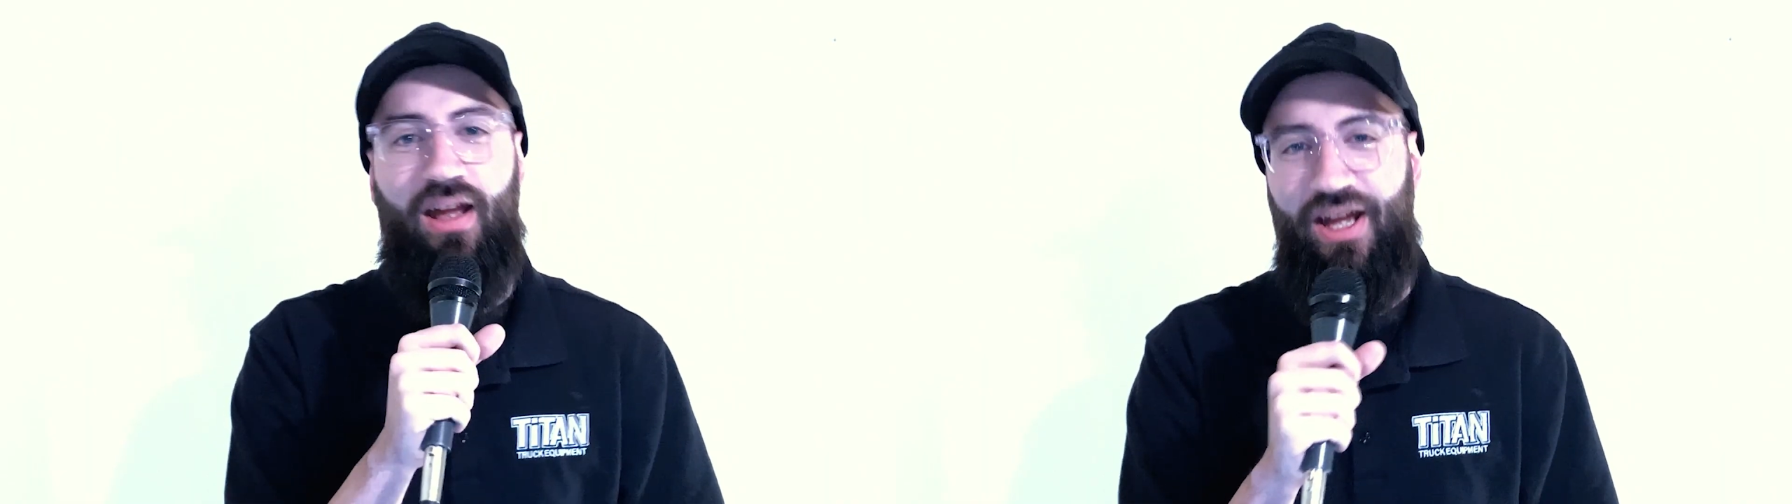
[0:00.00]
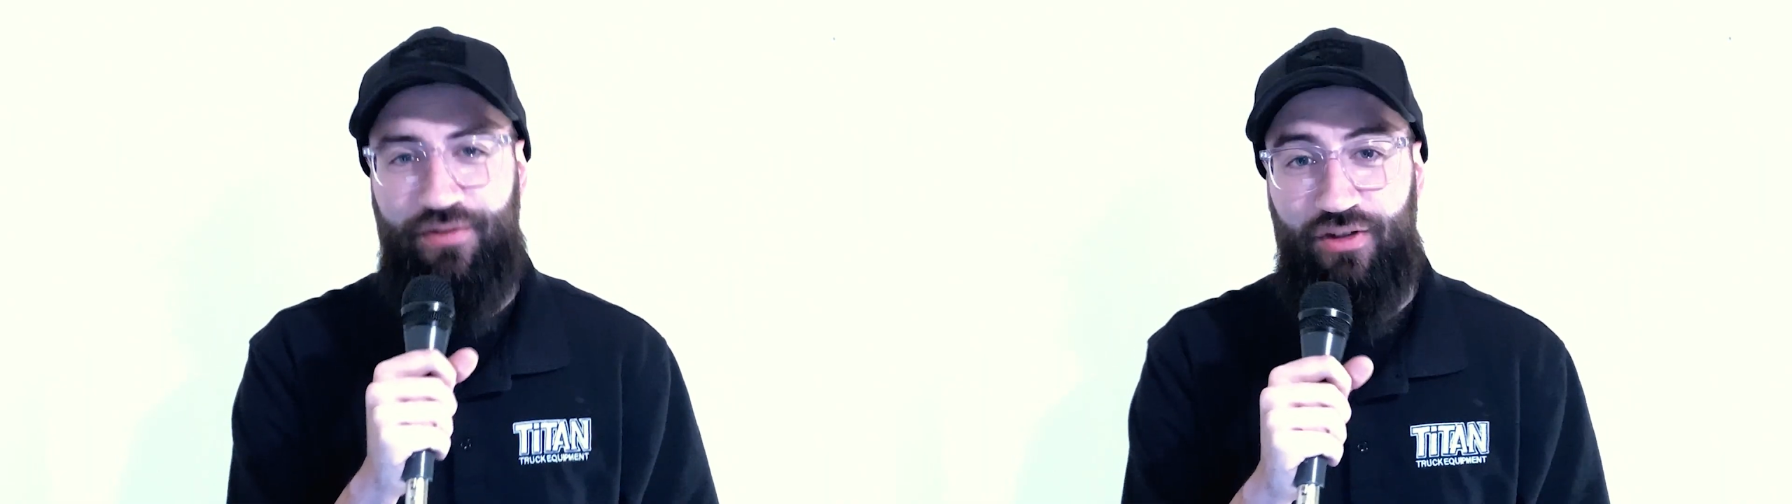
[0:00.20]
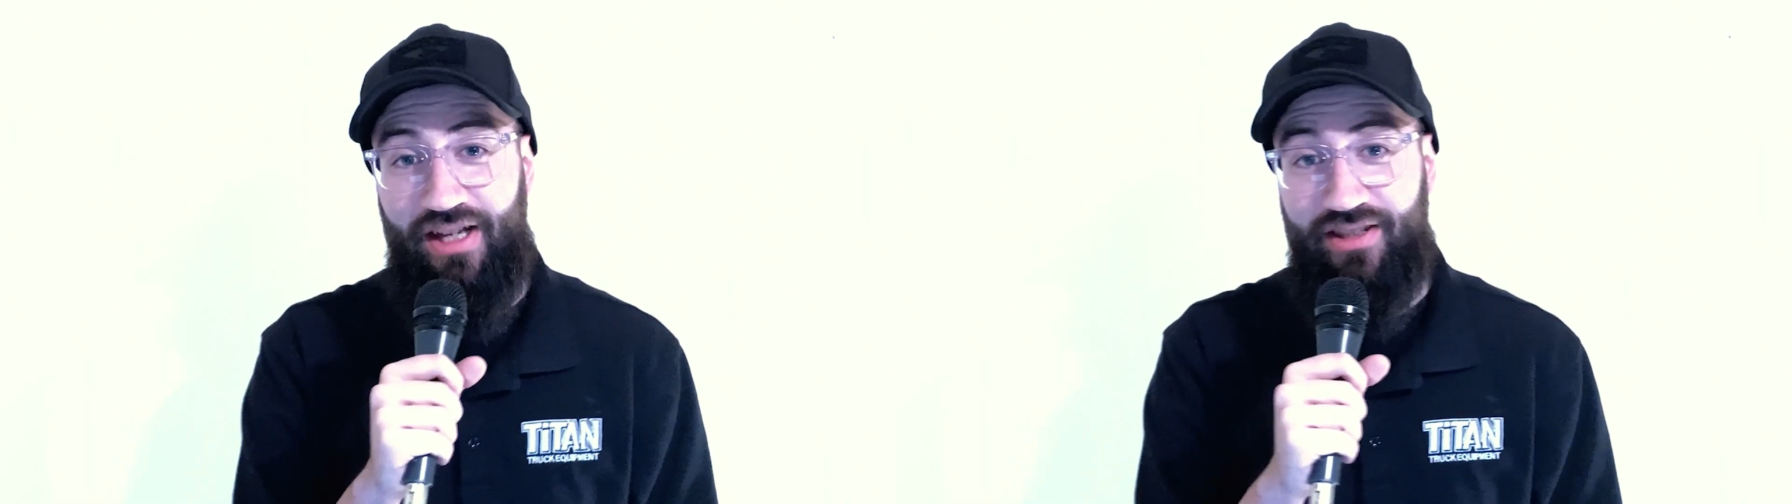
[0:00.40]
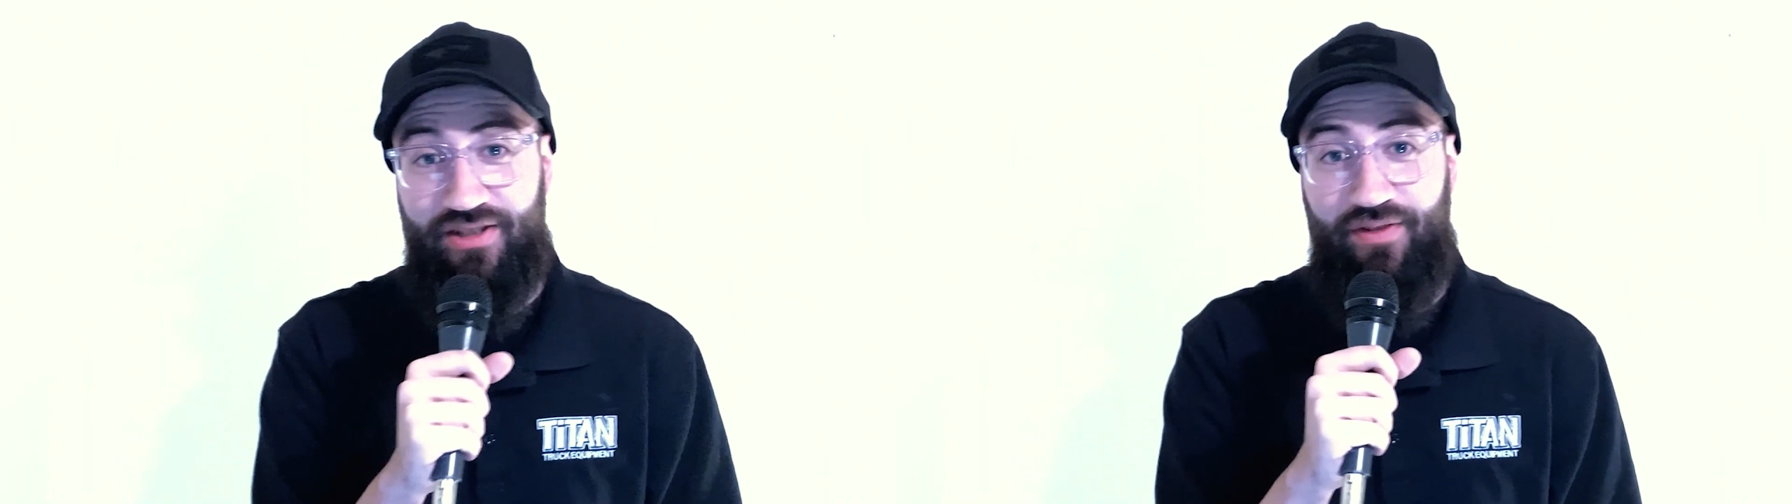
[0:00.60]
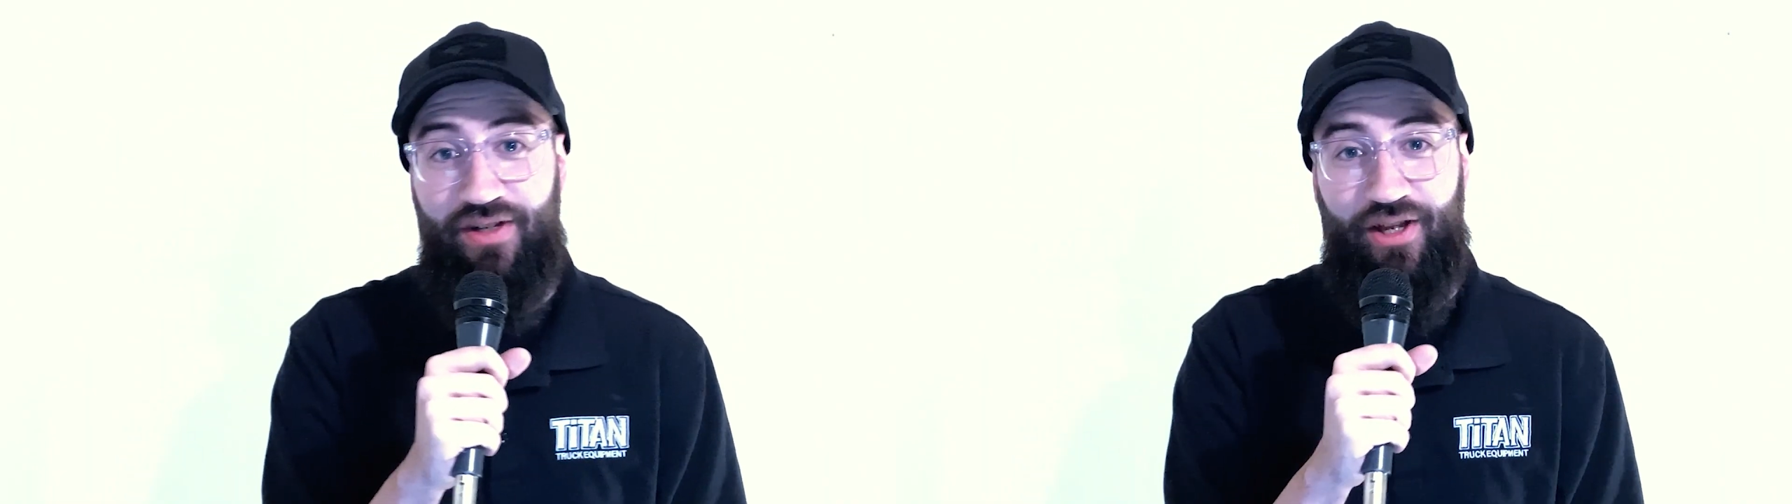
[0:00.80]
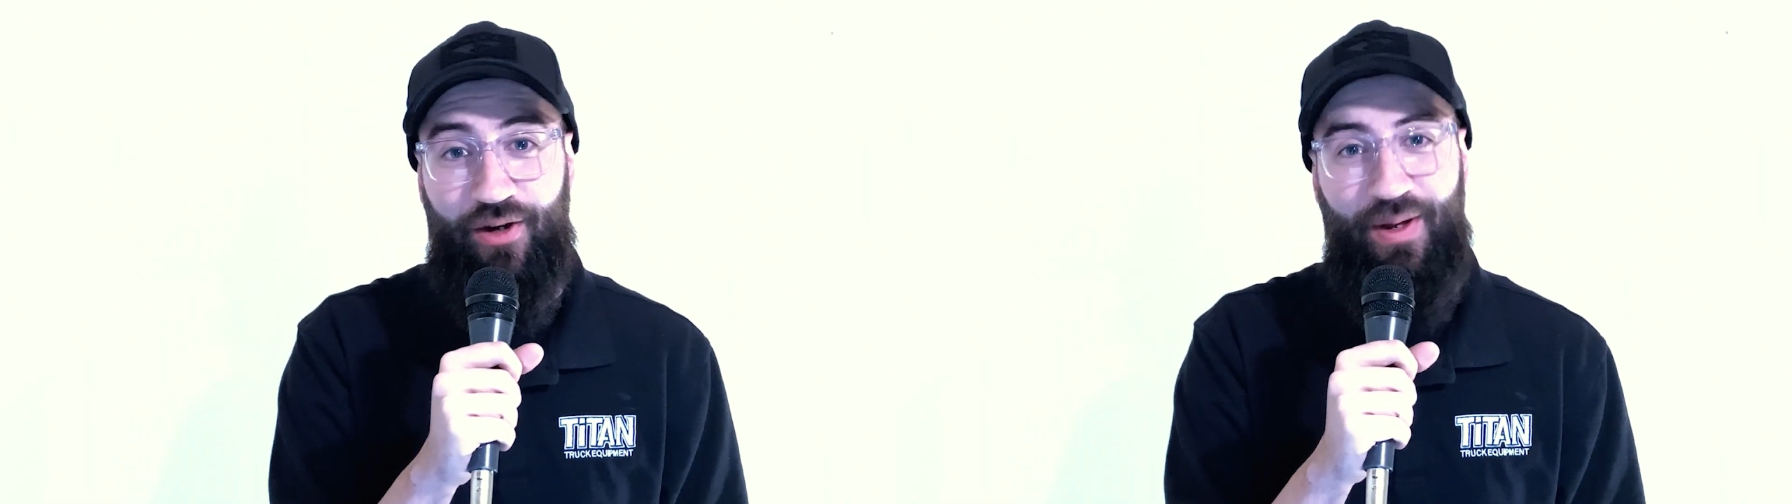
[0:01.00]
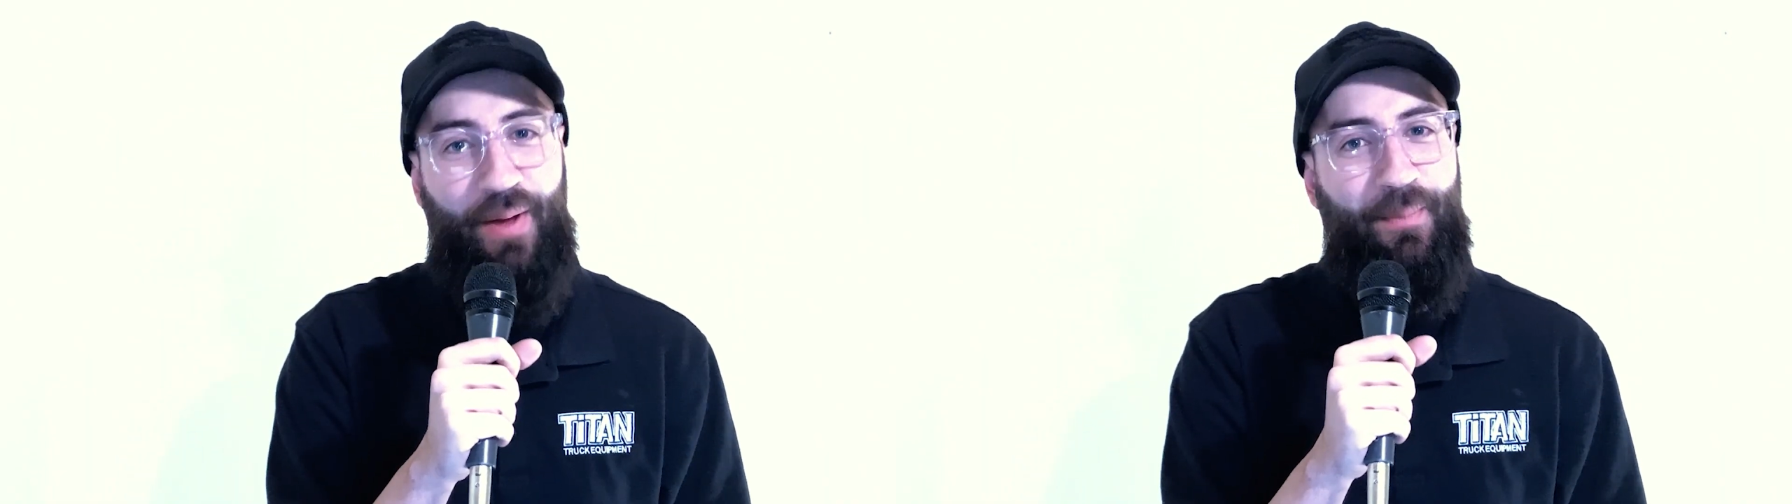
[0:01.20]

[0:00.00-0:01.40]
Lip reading: If you like this video,